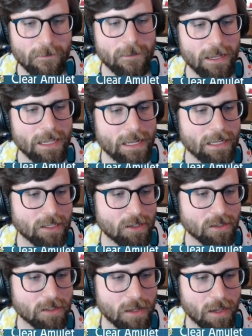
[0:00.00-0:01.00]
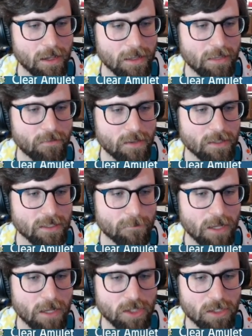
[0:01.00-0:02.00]
Again, I think you could EV some.
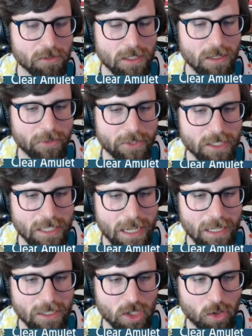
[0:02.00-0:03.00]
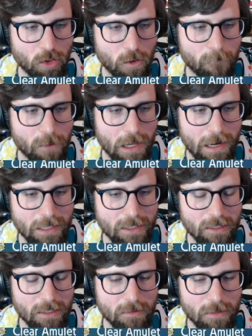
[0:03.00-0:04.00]
I don't think you need all this attack. It's cool, but I
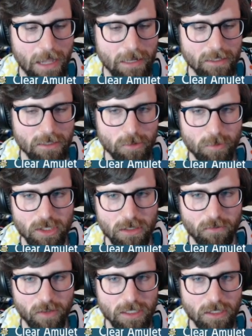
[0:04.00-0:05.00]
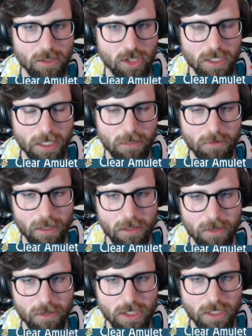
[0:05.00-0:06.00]
think adding some special defense here, just like with
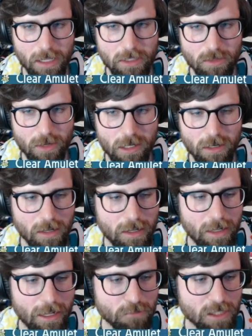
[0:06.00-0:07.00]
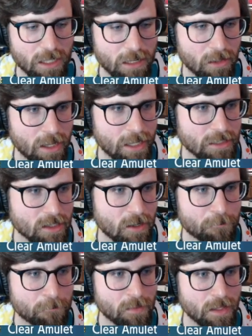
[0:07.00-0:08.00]
Calyrex Ice Rider, helps it out a lot.
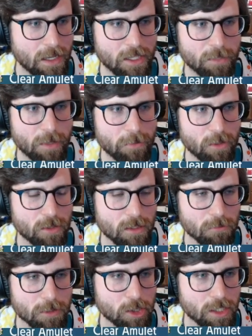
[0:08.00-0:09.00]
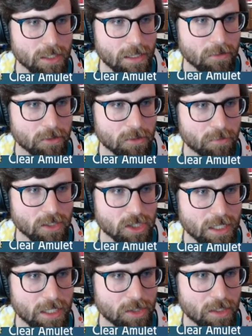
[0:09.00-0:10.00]
So I think maybe you want to relook at that a little bit
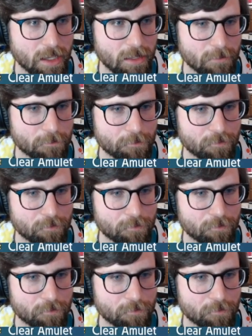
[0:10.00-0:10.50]
just out the gate.